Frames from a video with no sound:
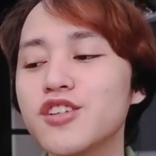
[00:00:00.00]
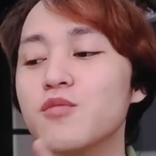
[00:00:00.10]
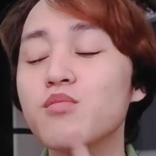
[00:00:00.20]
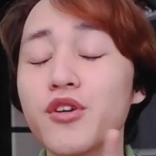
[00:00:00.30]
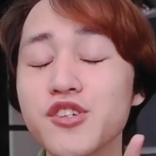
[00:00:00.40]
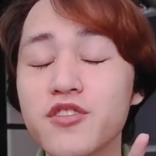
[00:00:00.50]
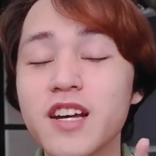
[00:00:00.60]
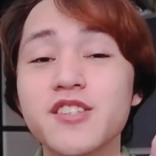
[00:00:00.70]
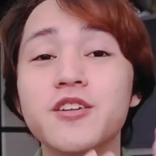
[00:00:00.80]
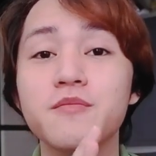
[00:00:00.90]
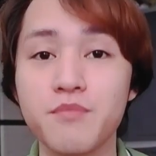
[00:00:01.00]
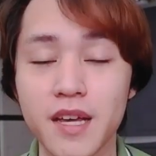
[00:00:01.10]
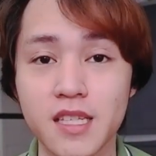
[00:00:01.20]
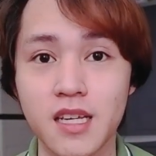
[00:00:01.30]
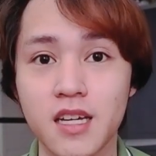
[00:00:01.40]
moisturizer
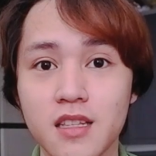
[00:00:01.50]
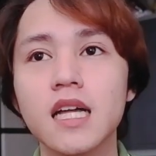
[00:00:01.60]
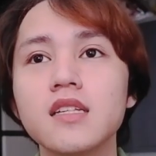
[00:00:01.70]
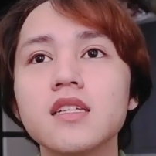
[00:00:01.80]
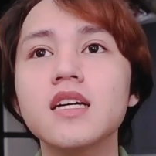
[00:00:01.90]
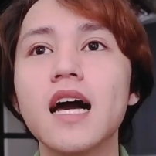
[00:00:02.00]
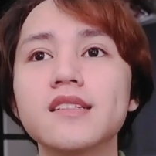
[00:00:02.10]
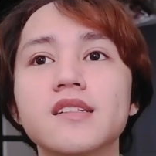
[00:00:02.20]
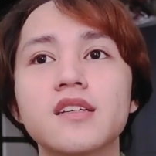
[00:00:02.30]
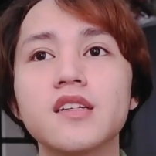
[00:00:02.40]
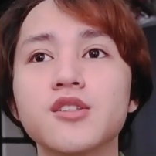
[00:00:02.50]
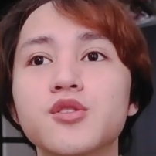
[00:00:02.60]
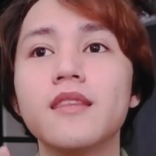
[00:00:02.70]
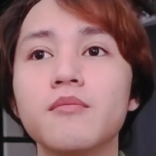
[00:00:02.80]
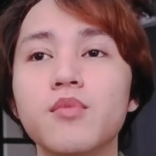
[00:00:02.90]
betaine. Salicylic acid
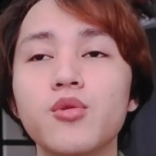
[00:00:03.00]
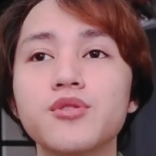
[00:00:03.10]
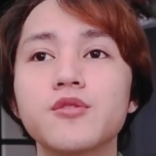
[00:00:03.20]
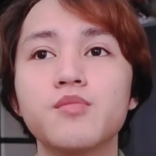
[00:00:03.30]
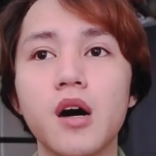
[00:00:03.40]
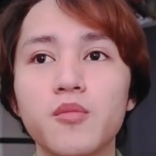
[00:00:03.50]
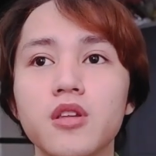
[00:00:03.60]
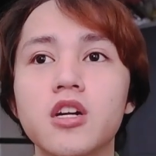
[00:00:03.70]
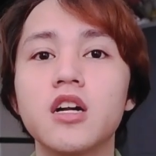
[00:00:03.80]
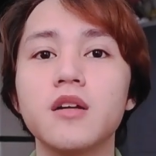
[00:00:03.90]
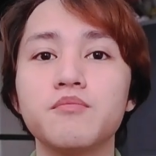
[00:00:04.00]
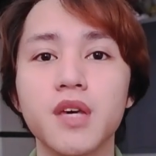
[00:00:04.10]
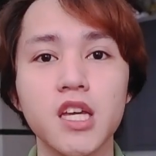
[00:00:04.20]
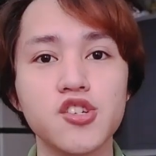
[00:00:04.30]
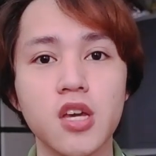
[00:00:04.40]
is the most popular
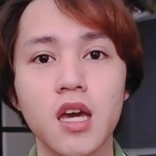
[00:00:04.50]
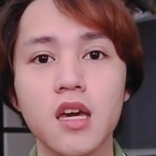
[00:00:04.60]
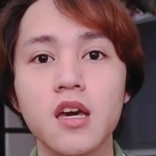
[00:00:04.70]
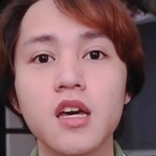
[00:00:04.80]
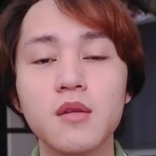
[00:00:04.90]
BHA